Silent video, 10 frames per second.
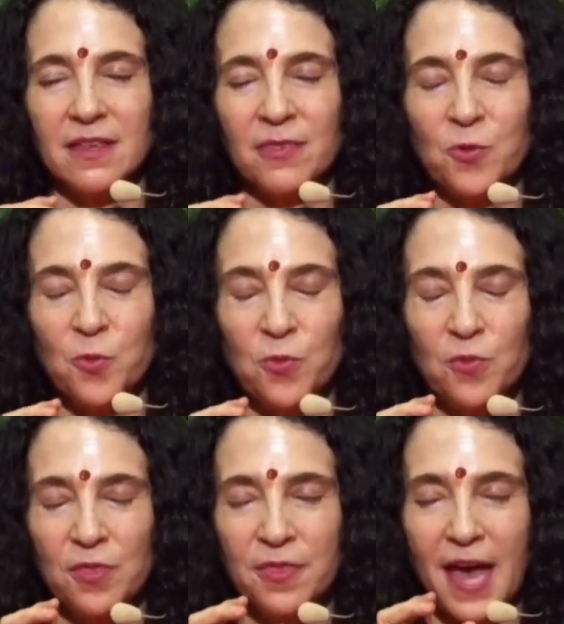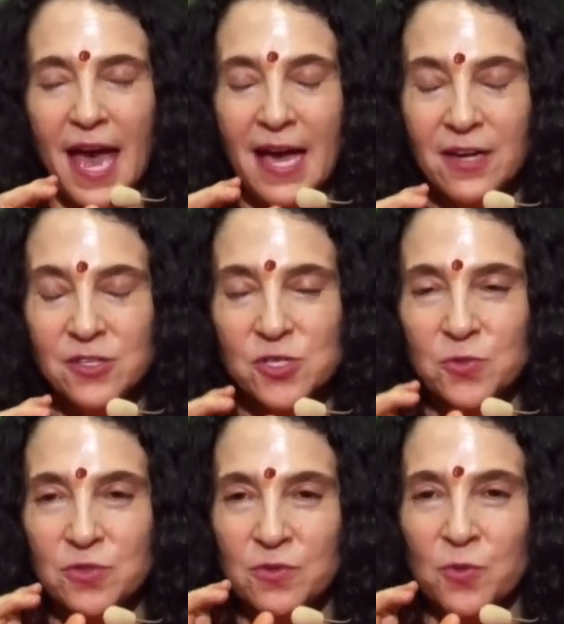the
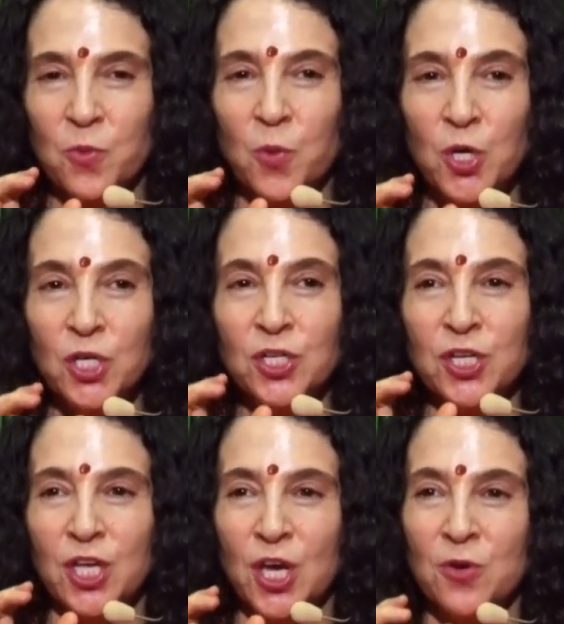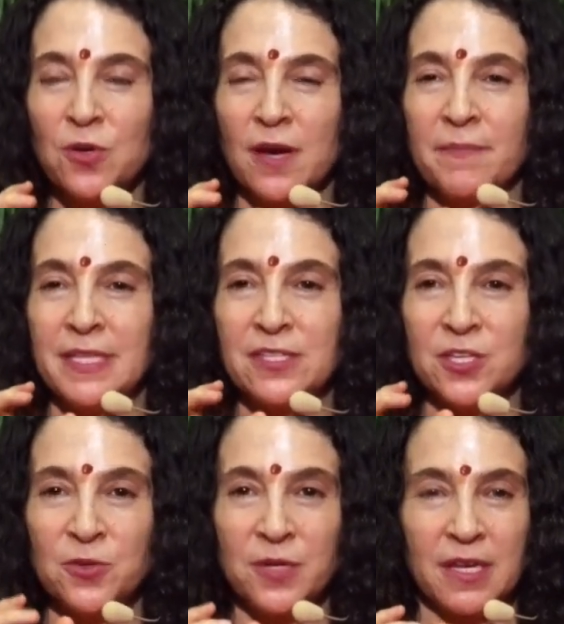actual word yoga means
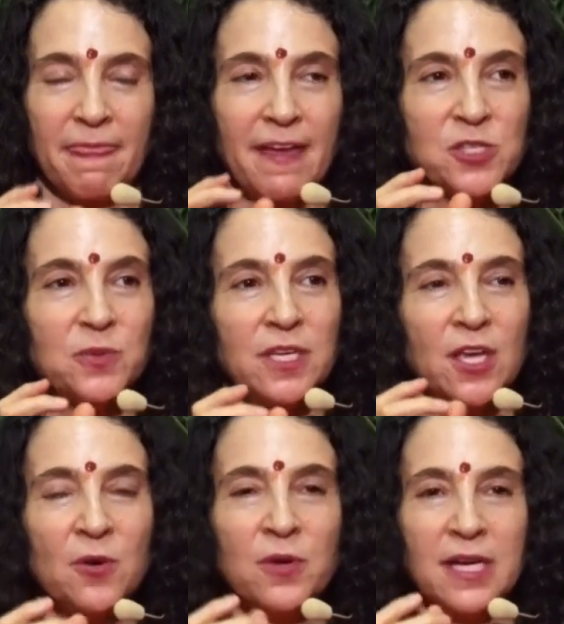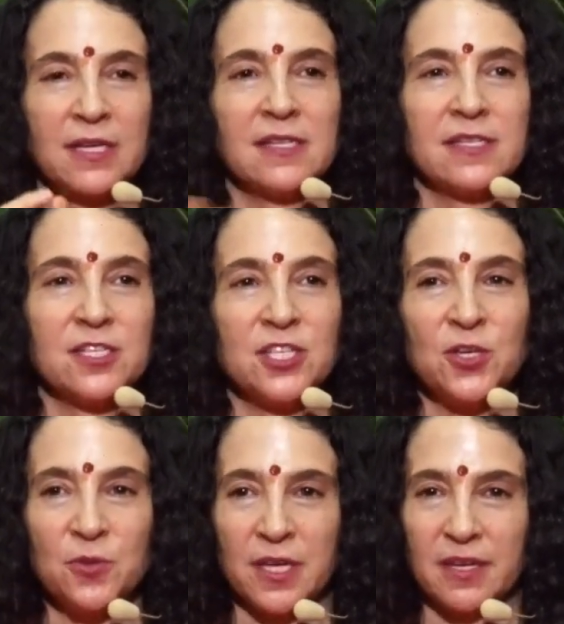union. That's what yoga is
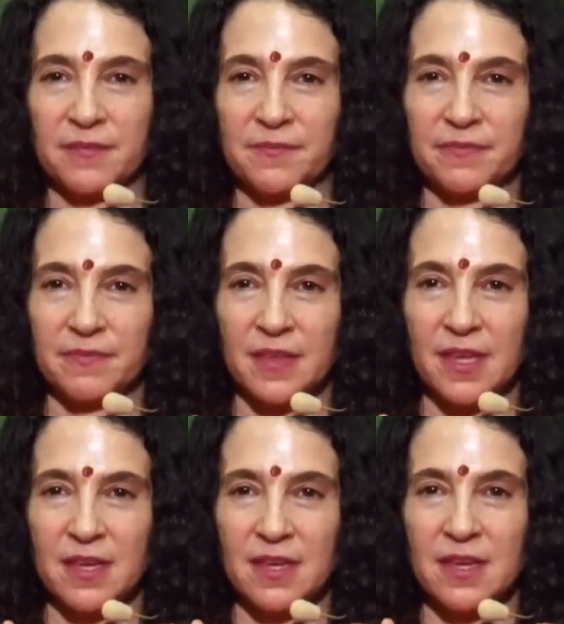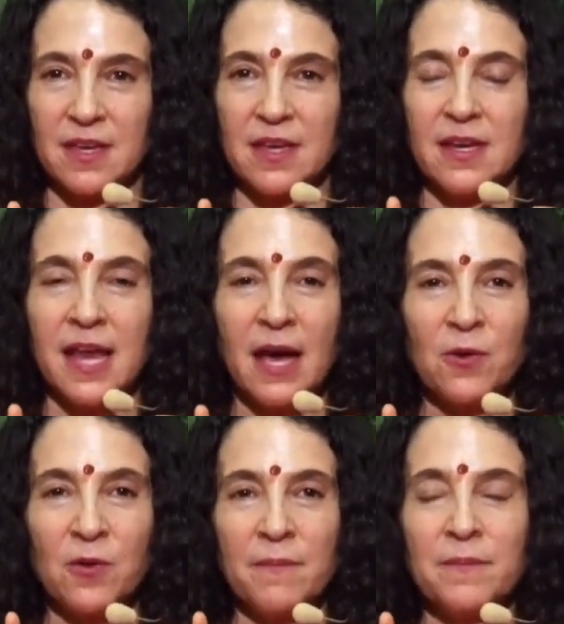union.
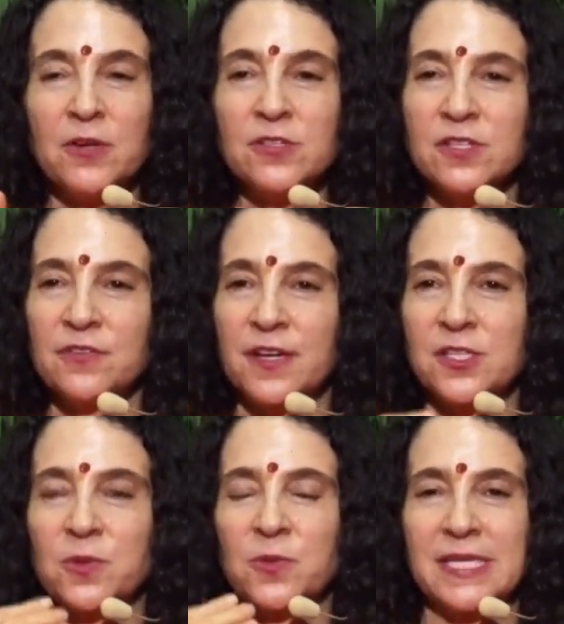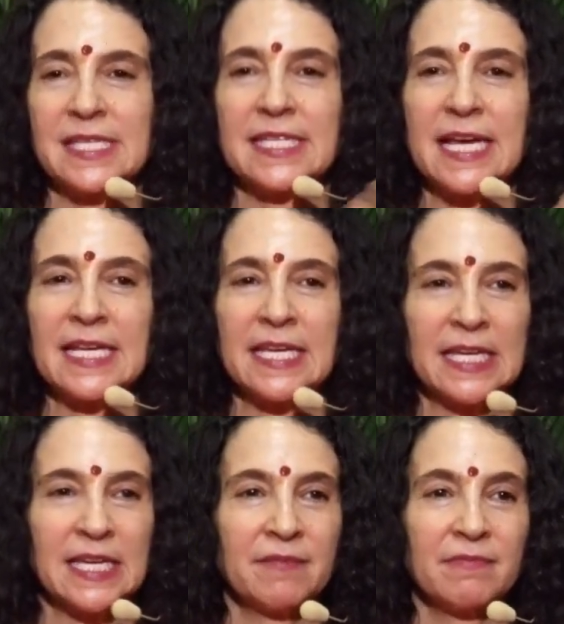Now, most of us, when we
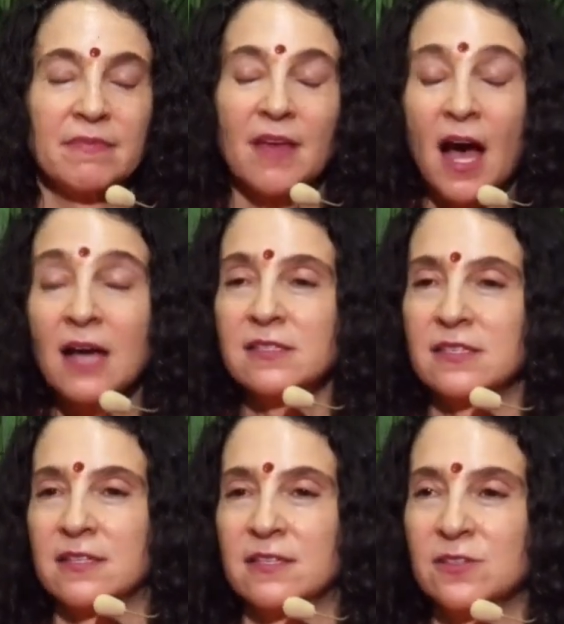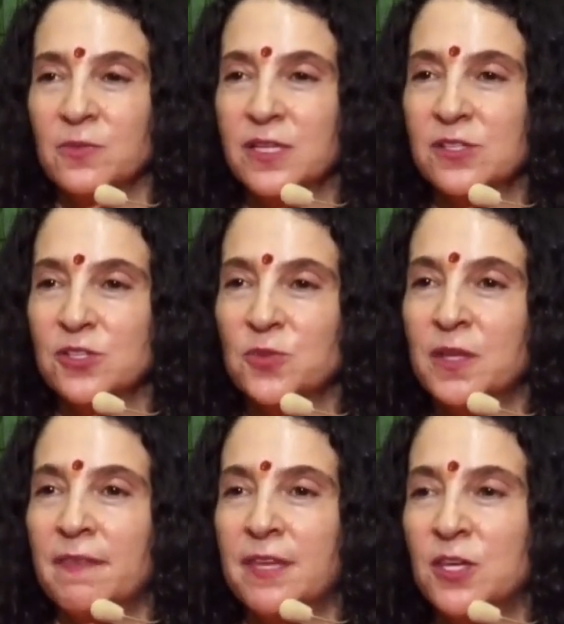study asanas, we assume
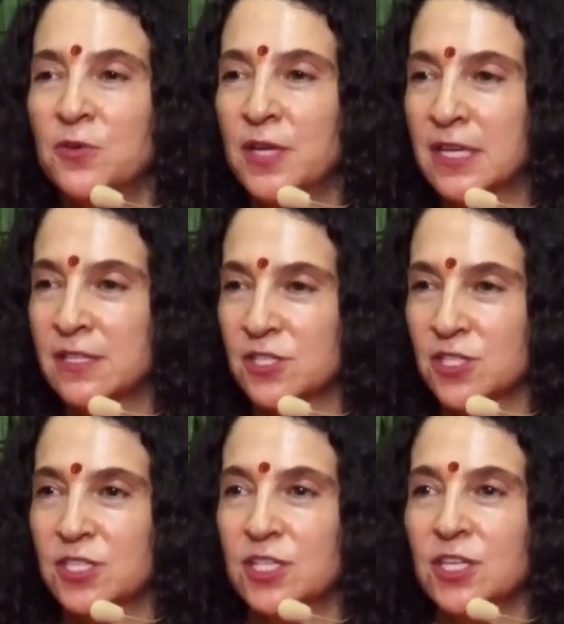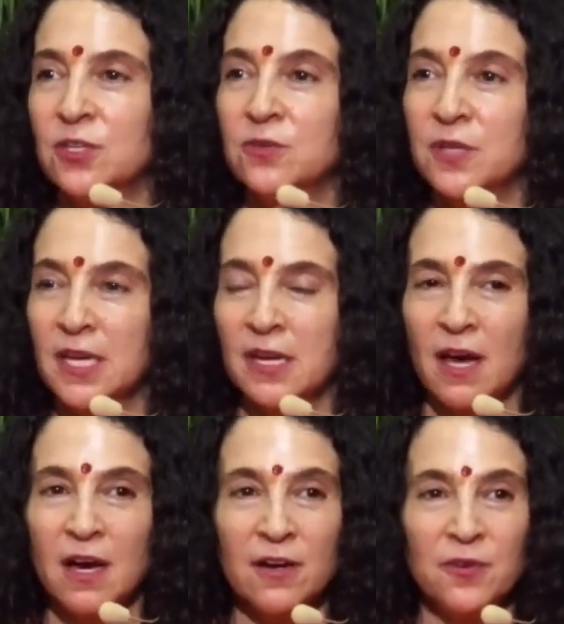that the union is just a union
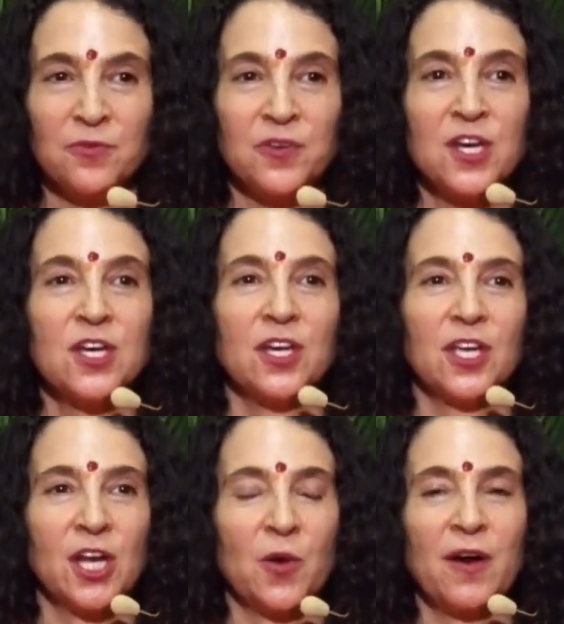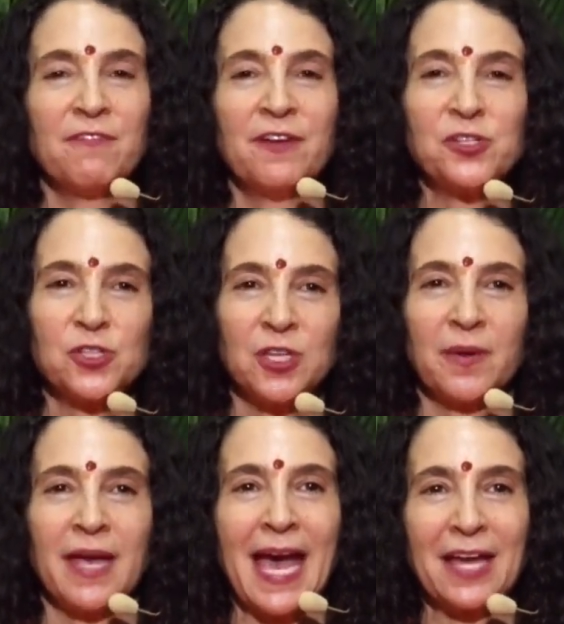of, you know, eventually
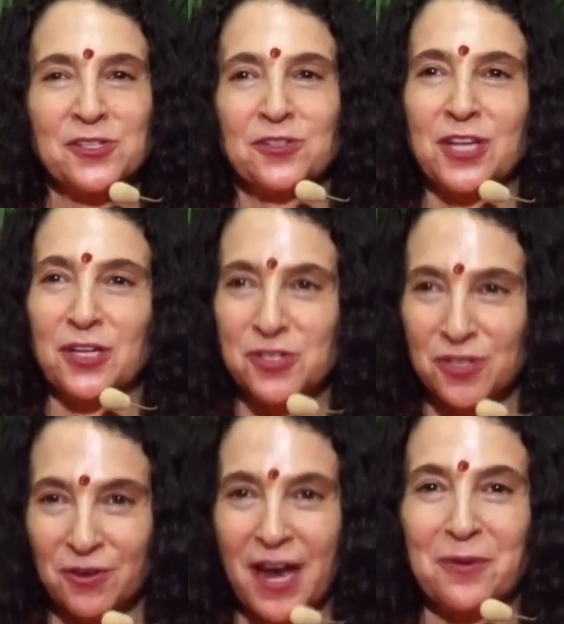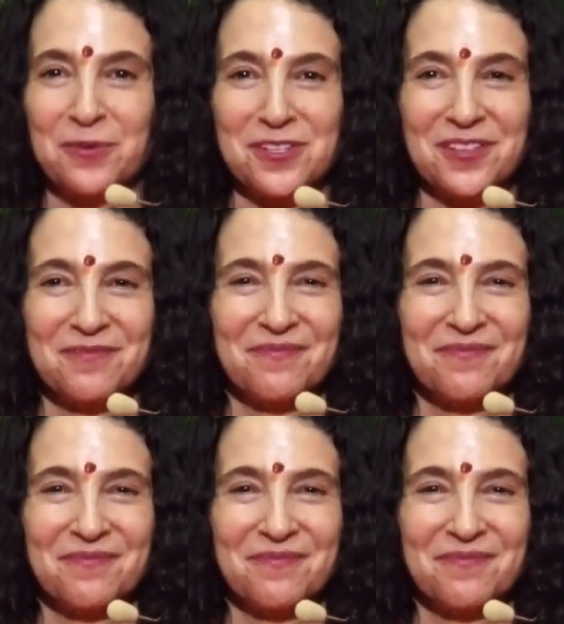my hands will touch the ground.